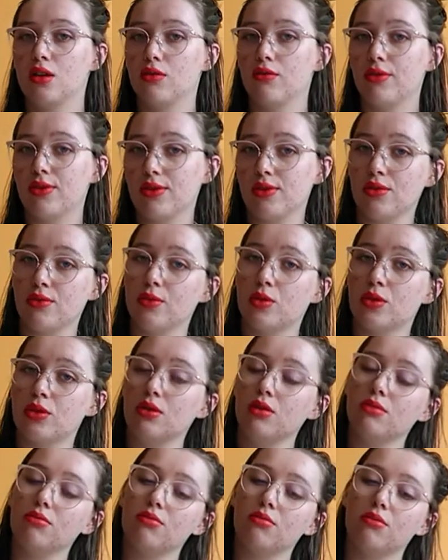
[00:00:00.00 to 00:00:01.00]
First of
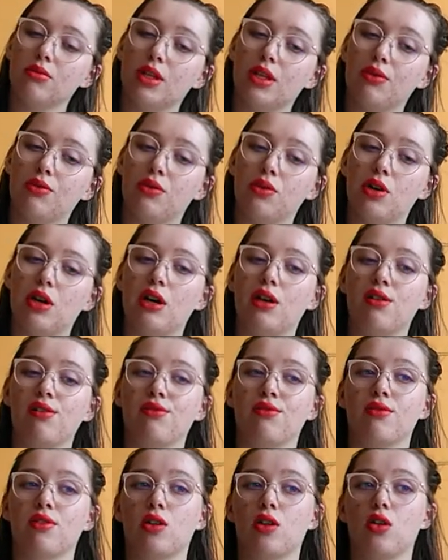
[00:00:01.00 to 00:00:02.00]
all, if you
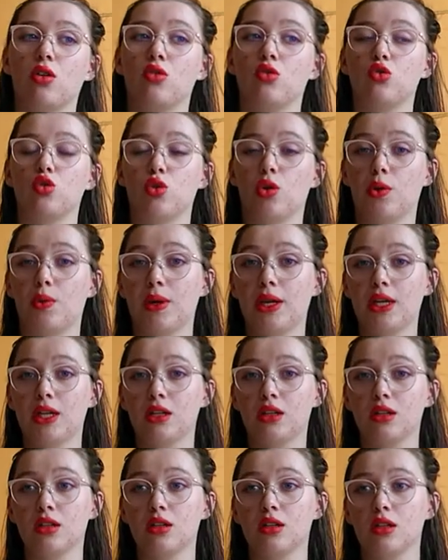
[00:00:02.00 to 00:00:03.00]
have a drawing
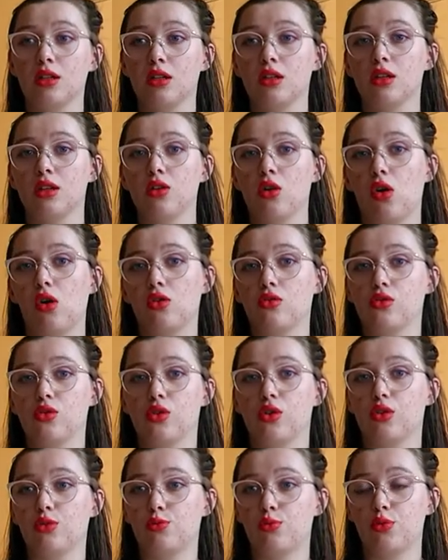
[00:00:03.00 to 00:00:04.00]
or
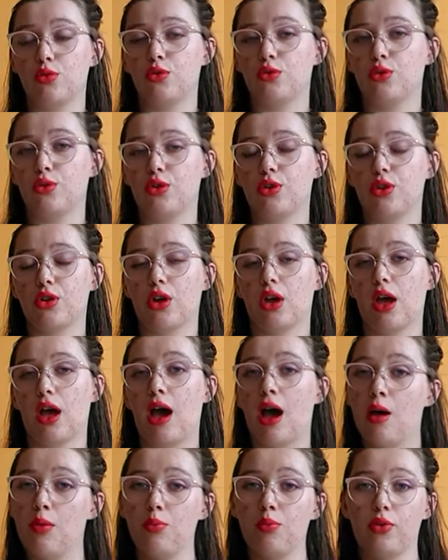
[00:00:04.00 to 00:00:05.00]
notebook
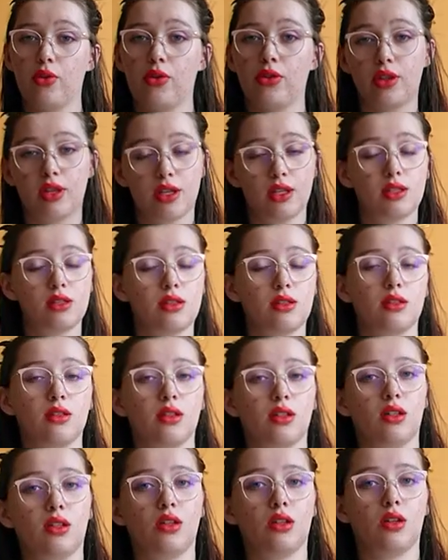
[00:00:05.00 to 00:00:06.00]
app on it,
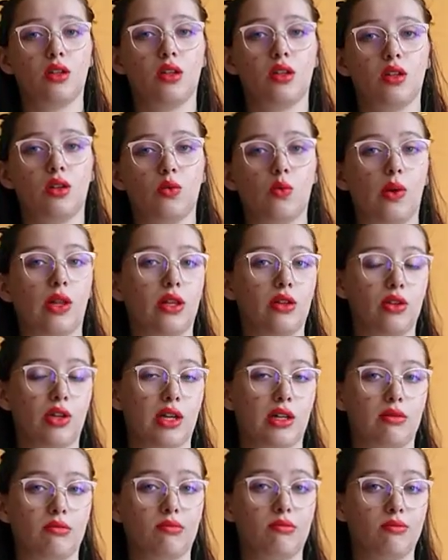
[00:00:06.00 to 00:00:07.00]
well, you
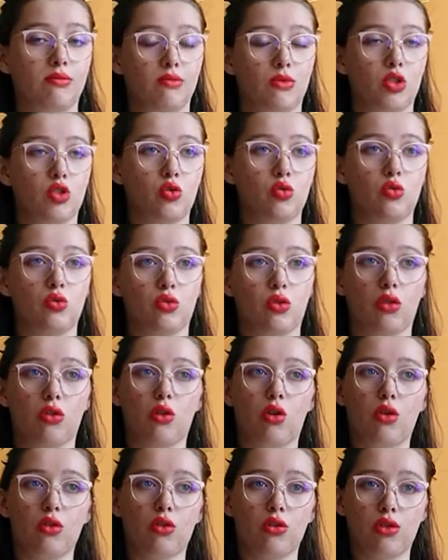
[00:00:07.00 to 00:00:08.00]
can do
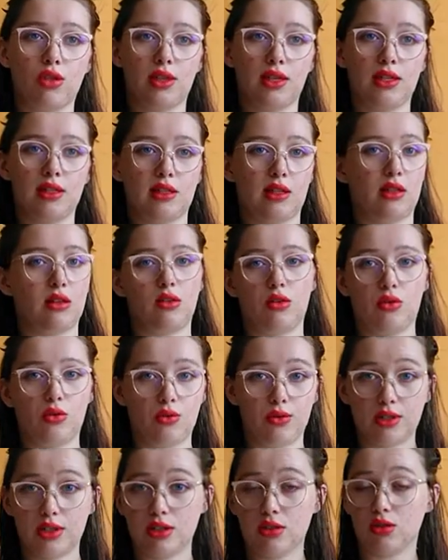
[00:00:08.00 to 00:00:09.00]
all the things I
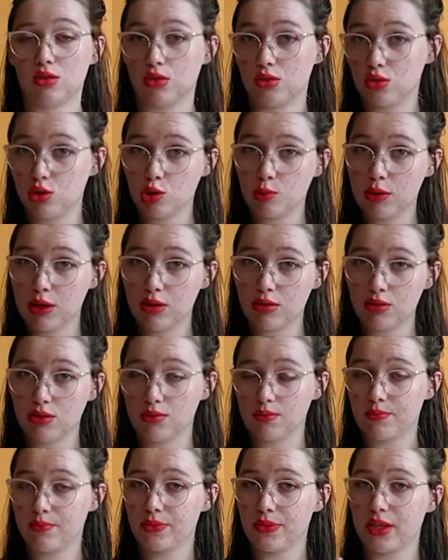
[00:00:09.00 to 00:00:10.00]
already told you about
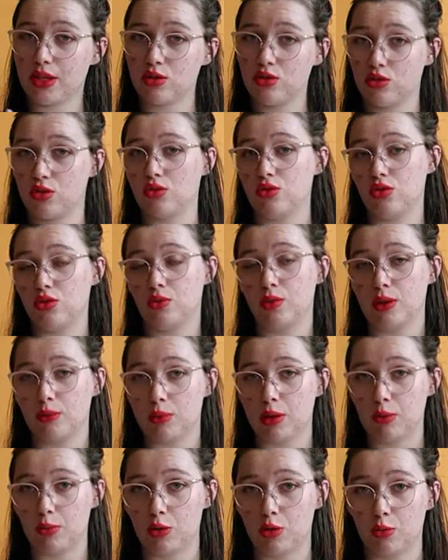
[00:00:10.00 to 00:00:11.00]
that you could do with
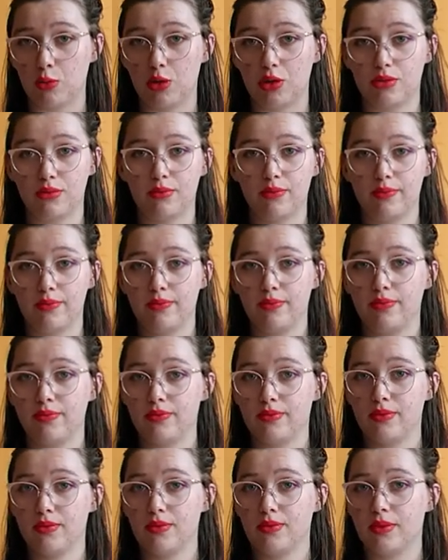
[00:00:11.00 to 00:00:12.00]
paper, but
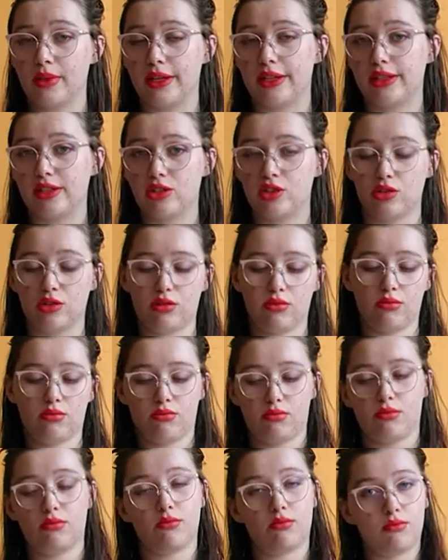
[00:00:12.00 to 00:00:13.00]
it's just
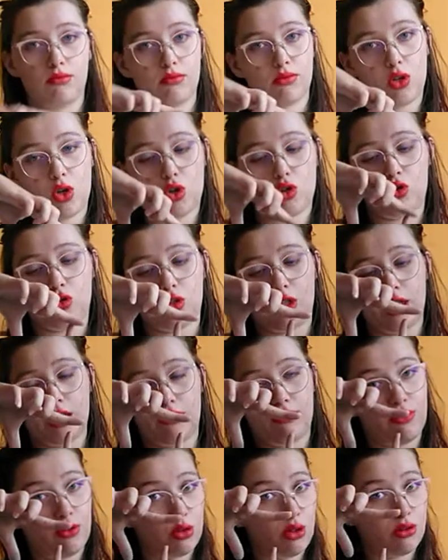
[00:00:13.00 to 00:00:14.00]
on your little
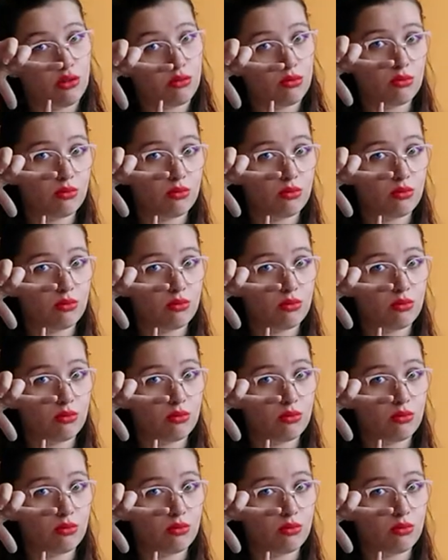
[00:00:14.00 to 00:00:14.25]
phone